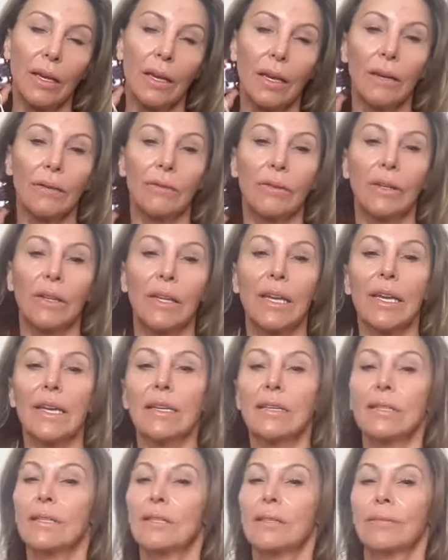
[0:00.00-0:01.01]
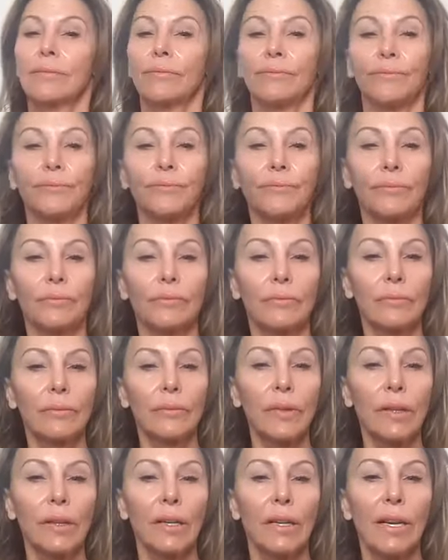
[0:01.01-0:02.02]
And release.
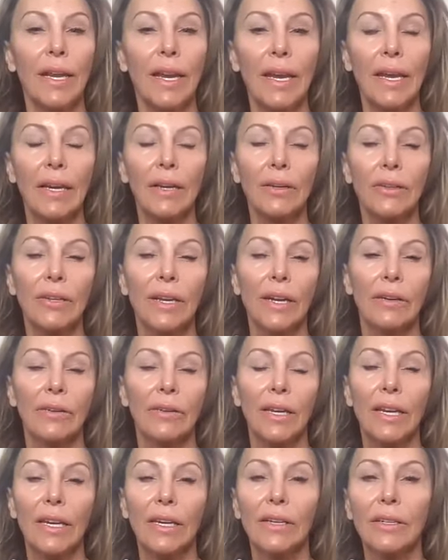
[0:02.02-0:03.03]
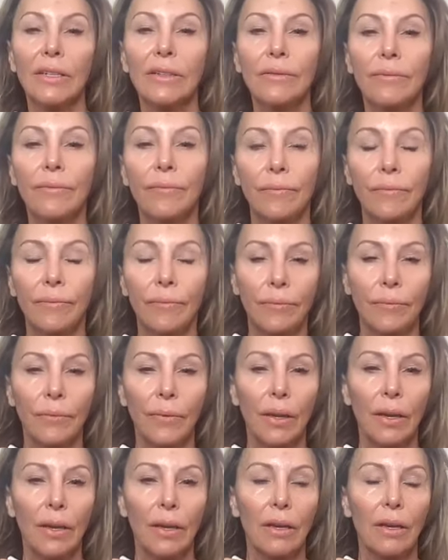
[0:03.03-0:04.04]
And anchor down here.
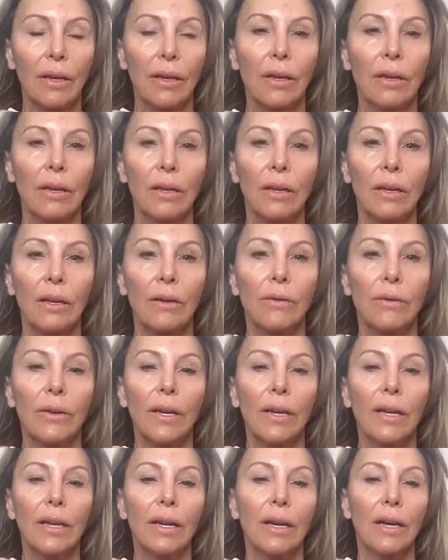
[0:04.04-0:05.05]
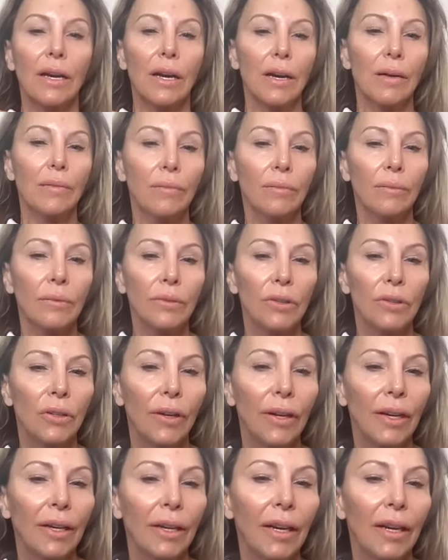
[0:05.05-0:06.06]
Going up,
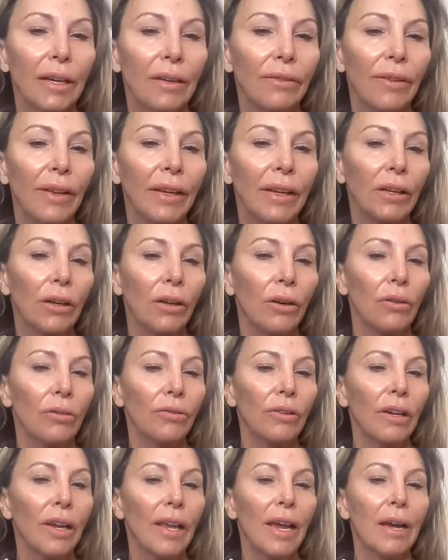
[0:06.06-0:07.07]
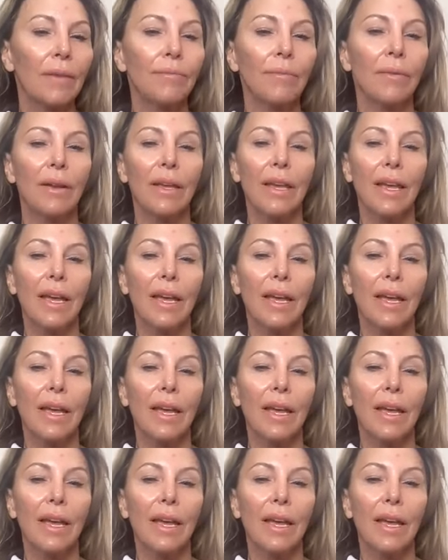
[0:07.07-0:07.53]
doing kind of like an overlap.